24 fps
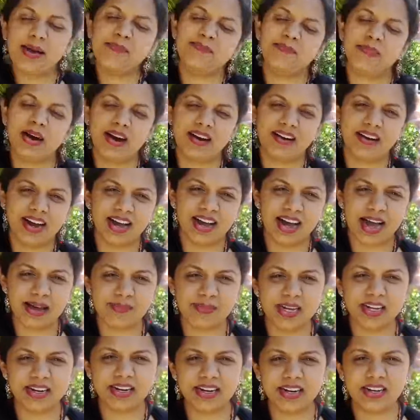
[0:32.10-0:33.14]
I'm Mara.
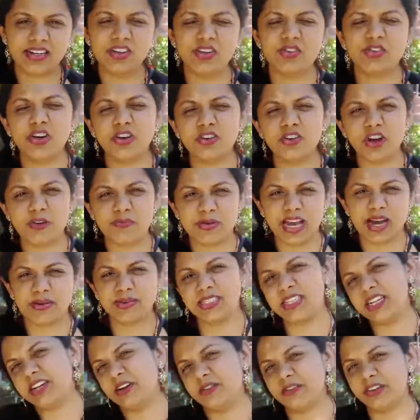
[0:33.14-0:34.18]
You don't know me. I
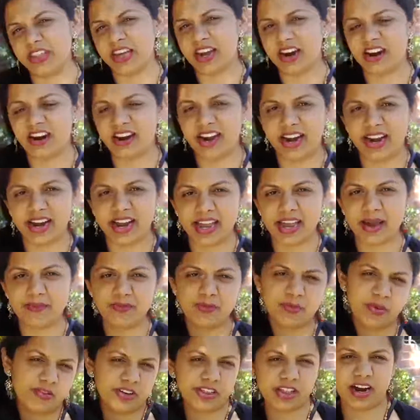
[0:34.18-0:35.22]
was sitting over there, and I came
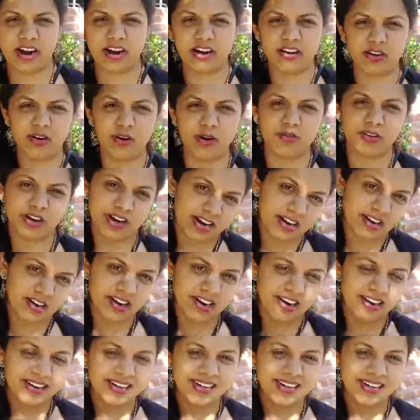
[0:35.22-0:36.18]
from over there to over here.